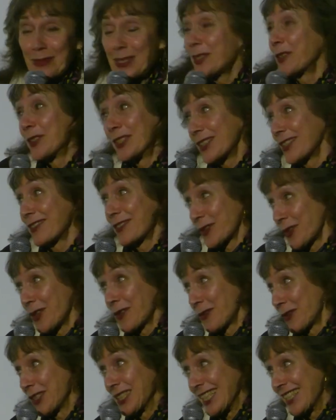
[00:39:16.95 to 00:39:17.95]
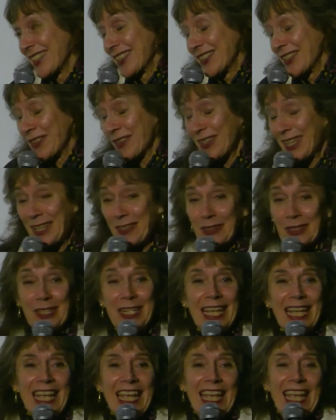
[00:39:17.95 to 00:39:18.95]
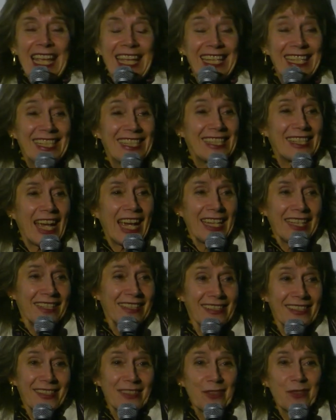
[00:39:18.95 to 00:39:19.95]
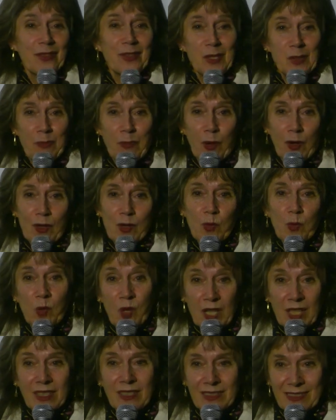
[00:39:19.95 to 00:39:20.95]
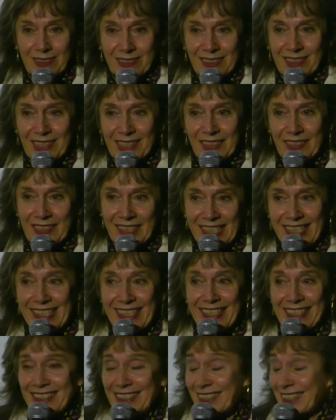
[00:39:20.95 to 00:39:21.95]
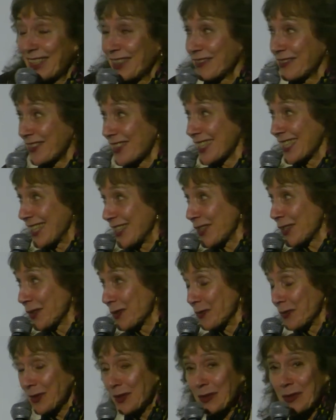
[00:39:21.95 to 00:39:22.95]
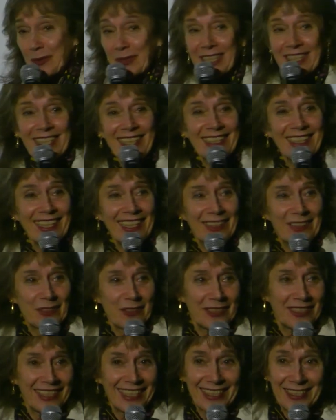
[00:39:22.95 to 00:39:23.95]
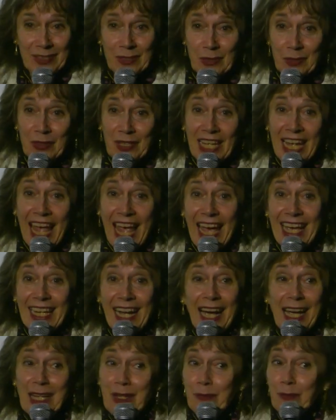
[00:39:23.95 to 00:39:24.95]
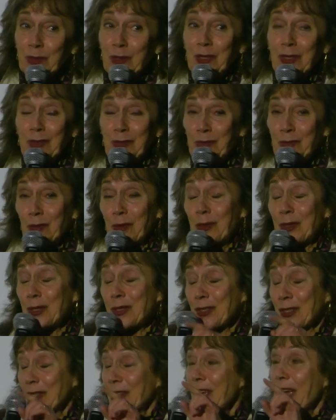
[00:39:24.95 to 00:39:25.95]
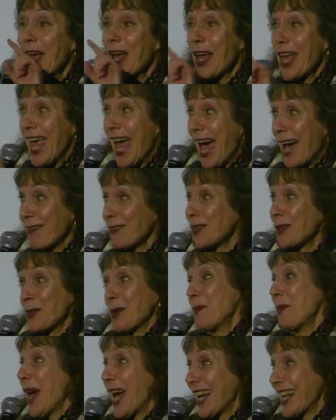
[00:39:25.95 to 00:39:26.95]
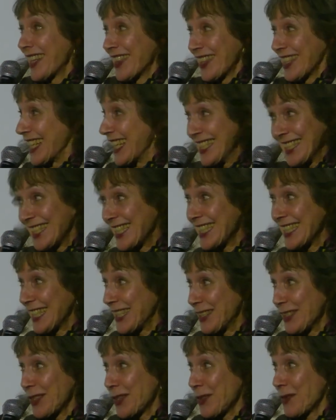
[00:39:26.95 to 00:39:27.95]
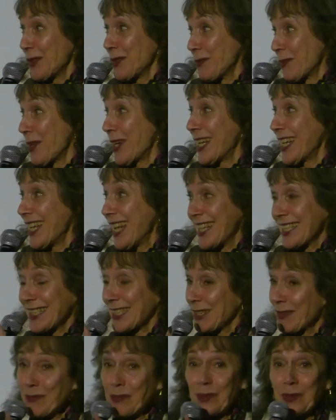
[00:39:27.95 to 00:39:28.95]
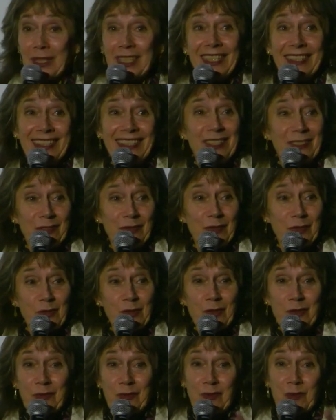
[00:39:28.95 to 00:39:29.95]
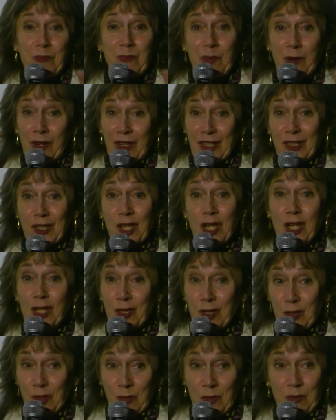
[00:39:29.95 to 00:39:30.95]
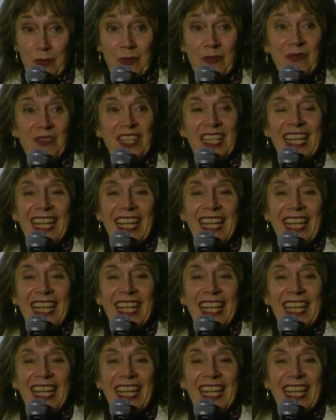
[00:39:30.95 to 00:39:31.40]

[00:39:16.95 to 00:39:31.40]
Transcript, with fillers: we could talk for at least another hour, is I consider this part 1 of an extended conversation with the great Alejandro Iñárritu, and I am looking forward to having you back at the 92nd Street Y at some point in the near future for part 2.